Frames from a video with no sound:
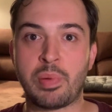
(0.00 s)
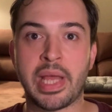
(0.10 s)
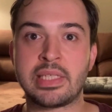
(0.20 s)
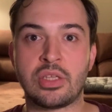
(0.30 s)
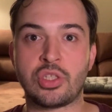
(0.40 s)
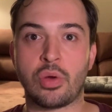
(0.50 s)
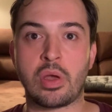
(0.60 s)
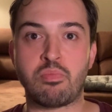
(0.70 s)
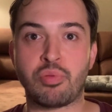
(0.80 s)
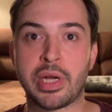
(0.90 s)
plays the
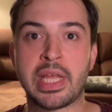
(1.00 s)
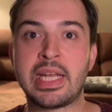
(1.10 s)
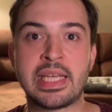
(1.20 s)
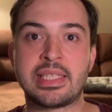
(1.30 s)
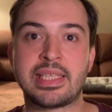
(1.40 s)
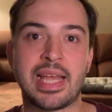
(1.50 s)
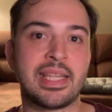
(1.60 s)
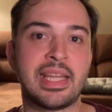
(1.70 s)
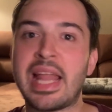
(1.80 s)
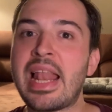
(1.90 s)
Joker, brilliantly said
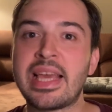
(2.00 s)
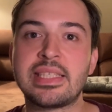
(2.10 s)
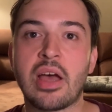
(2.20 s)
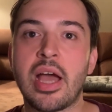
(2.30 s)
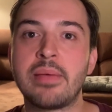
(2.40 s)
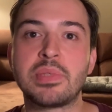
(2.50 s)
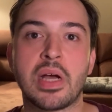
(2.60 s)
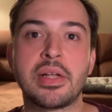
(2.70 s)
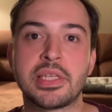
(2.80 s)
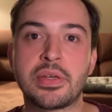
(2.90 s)
in an LA Times
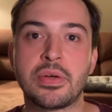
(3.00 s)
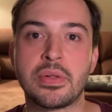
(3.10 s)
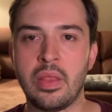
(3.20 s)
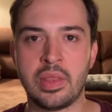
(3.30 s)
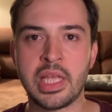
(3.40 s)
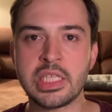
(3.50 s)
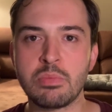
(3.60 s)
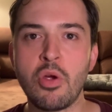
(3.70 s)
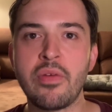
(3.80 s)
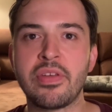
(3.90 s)
article, "This
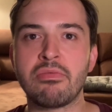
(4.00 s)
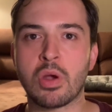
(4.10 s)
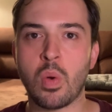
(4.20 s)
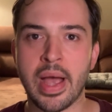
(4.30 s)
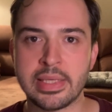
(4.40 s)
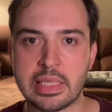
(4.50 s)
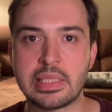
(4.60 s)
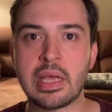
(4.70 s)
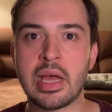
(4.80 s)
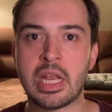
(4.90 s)
movie requires a
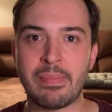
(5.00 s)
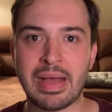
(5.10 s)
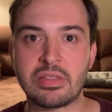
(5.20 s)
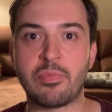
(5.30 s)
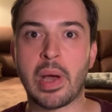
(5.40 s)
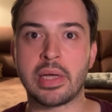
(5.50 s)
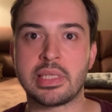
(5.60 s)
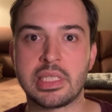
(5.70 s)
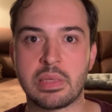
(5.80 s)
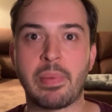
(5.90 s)
certain amount of
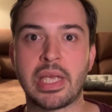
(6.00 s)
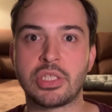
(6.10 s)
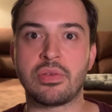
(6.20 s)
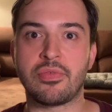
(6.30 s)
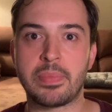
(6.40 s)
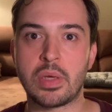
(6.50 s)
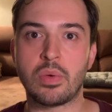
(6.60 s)
participation from the